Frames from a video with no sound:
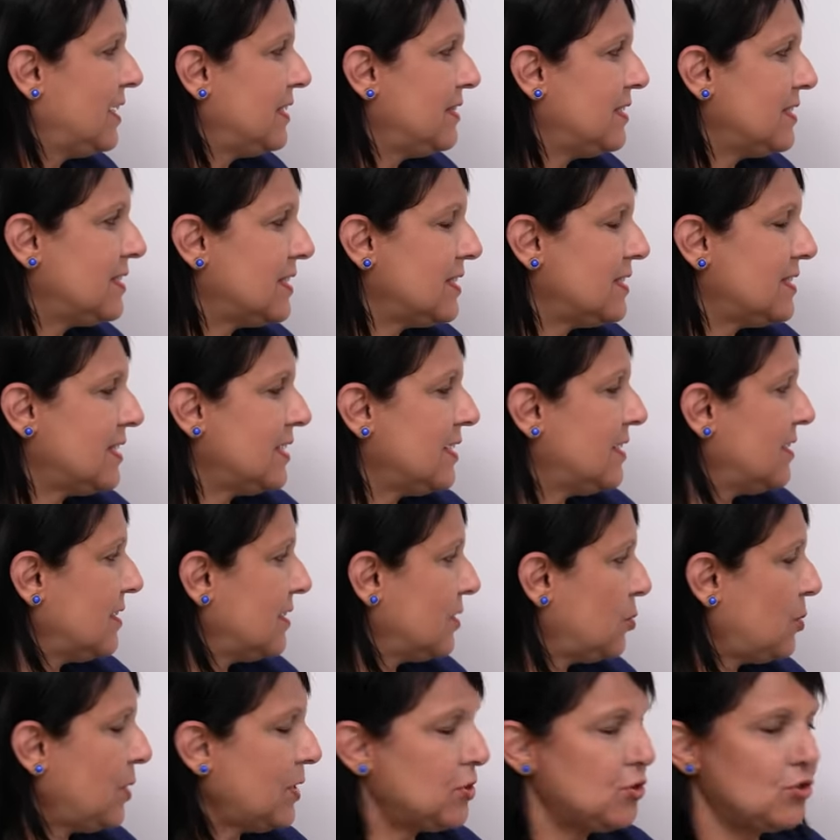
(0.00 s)
This is a
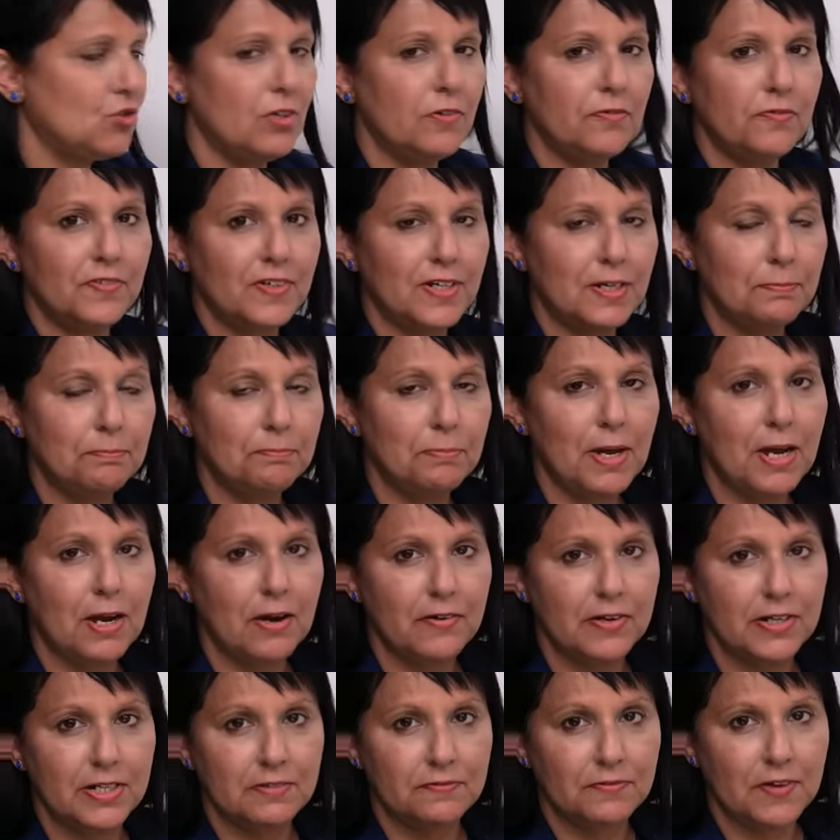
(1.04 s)
question of
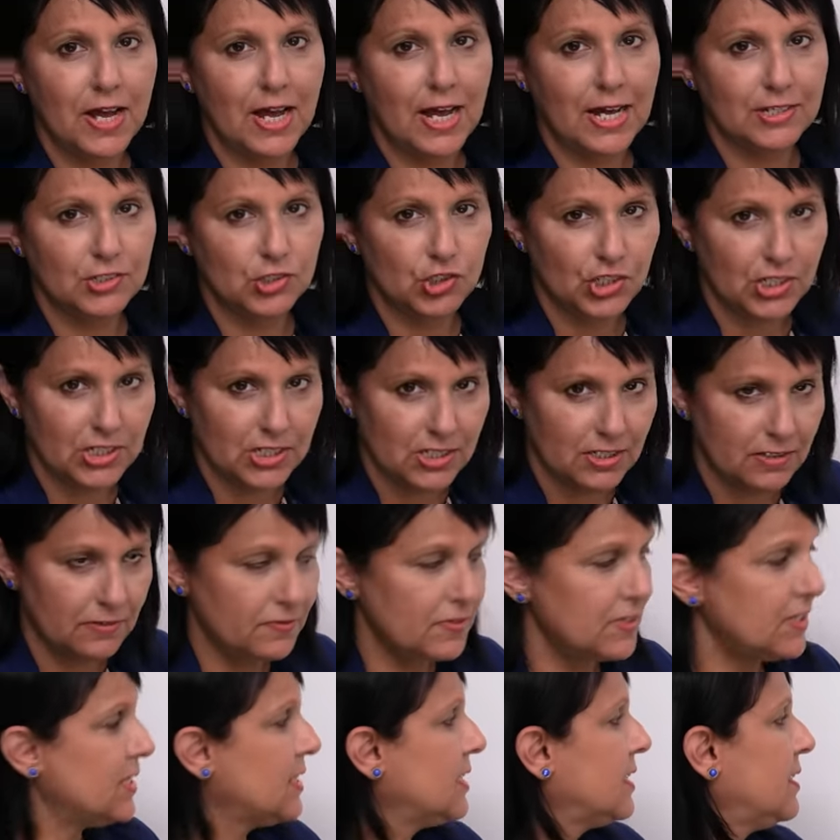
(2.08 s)
comparative
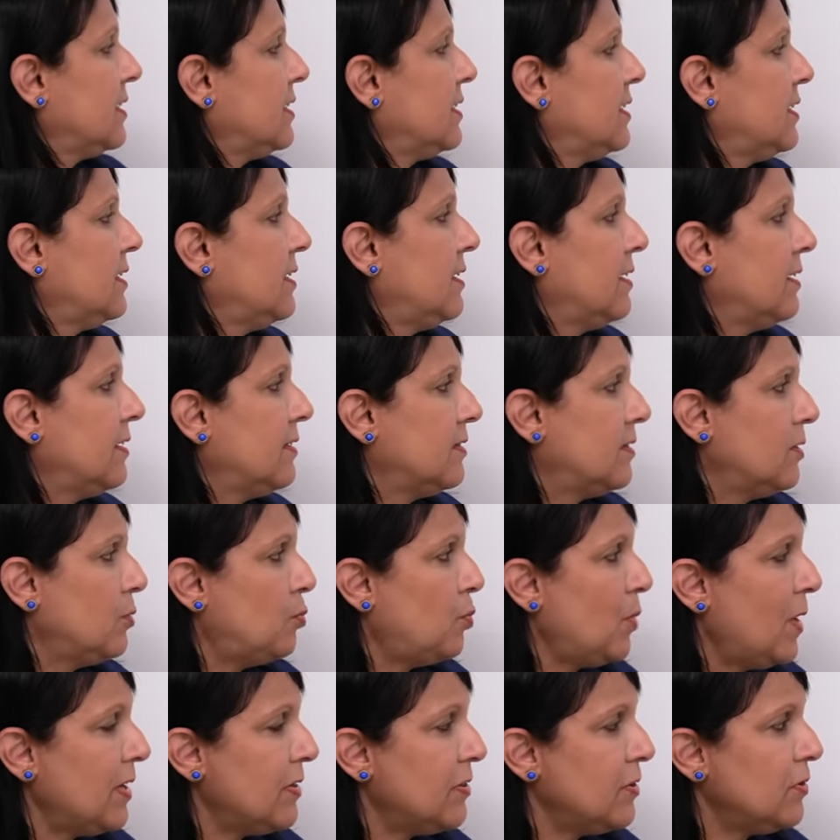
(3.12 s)
adjectives. The
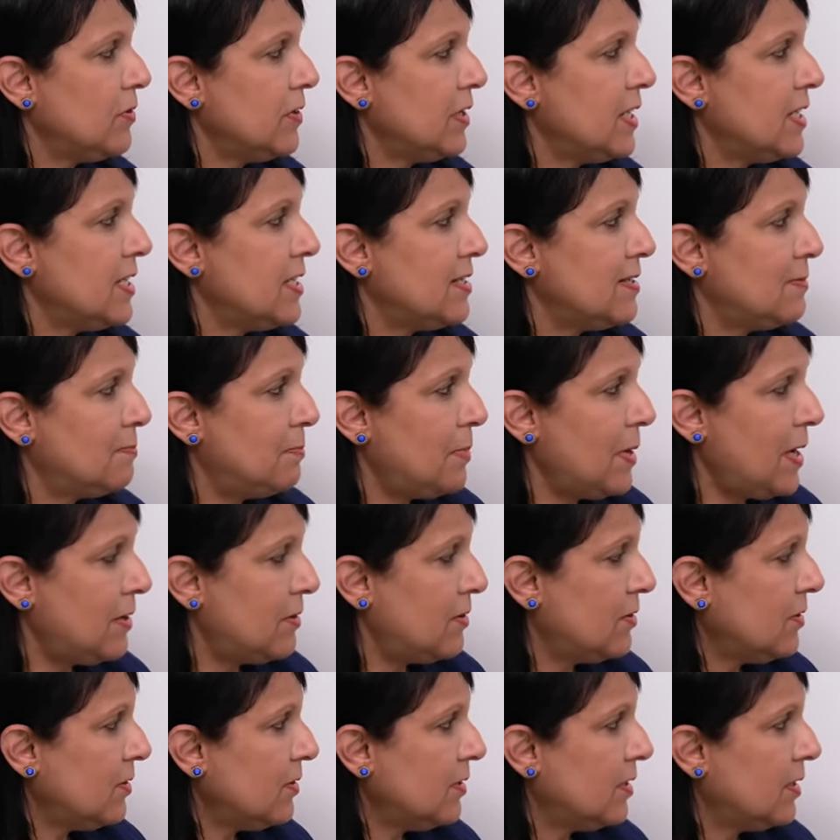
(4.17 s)
weather is
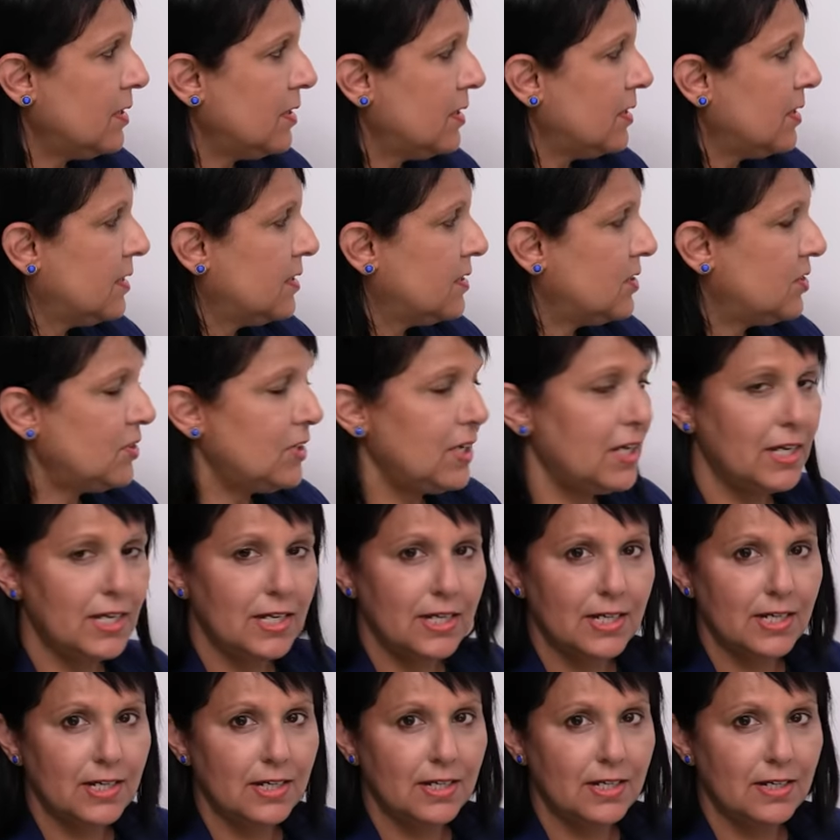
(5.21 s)
better
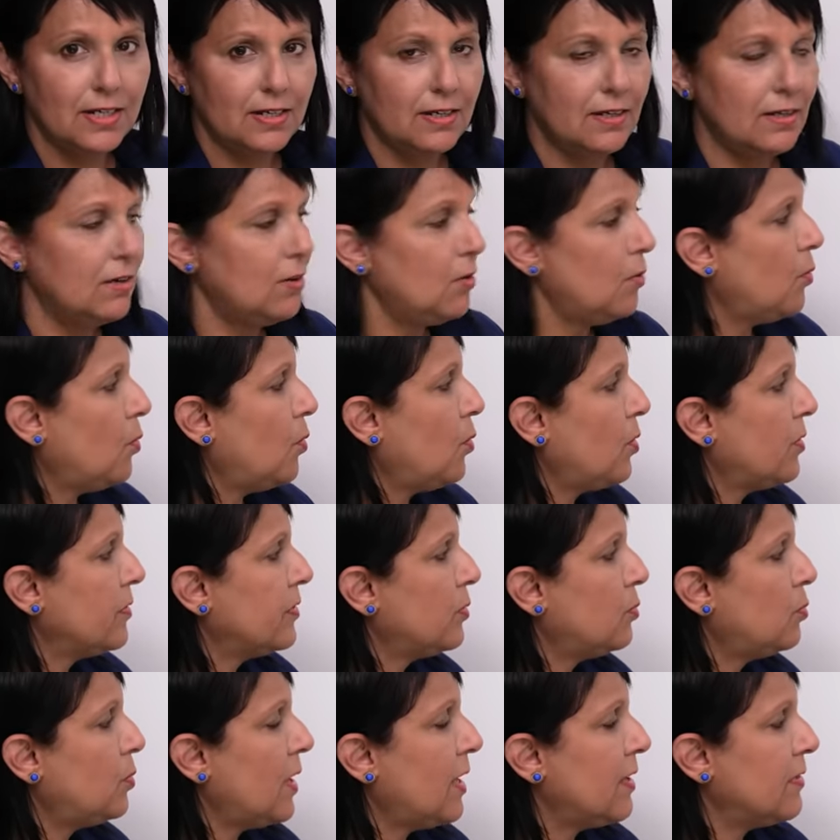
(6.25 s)
today, or
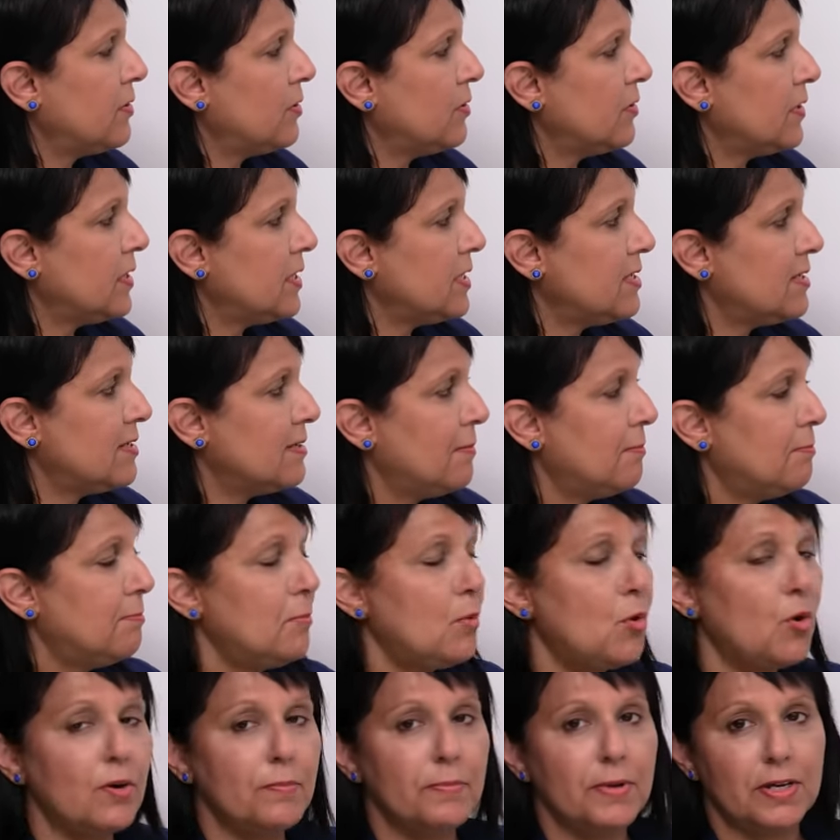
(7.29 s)
the weather is
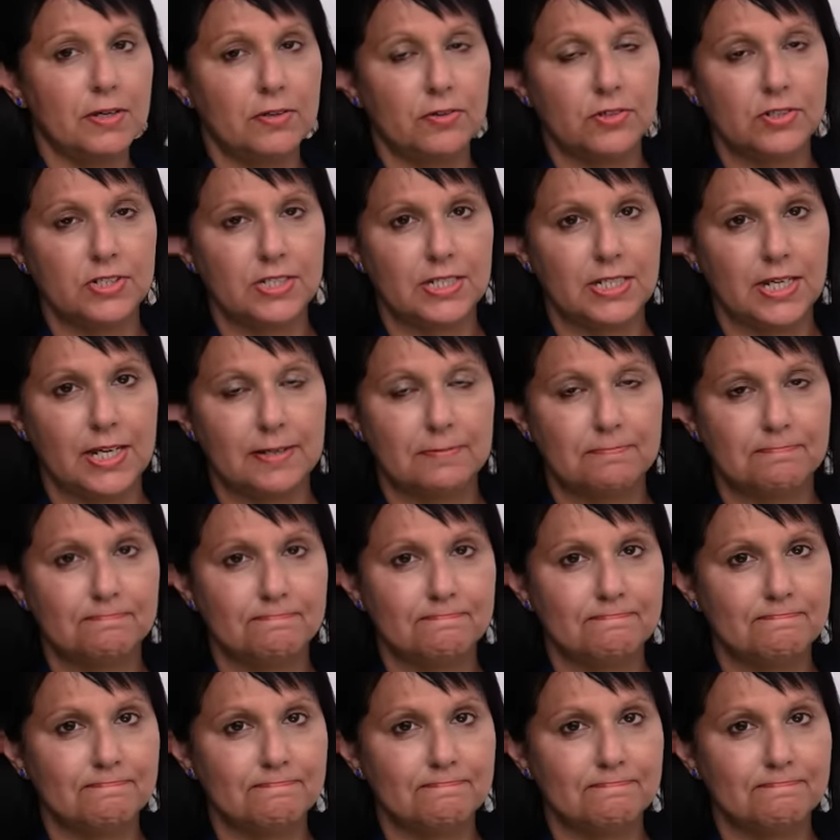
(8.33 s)
more better today.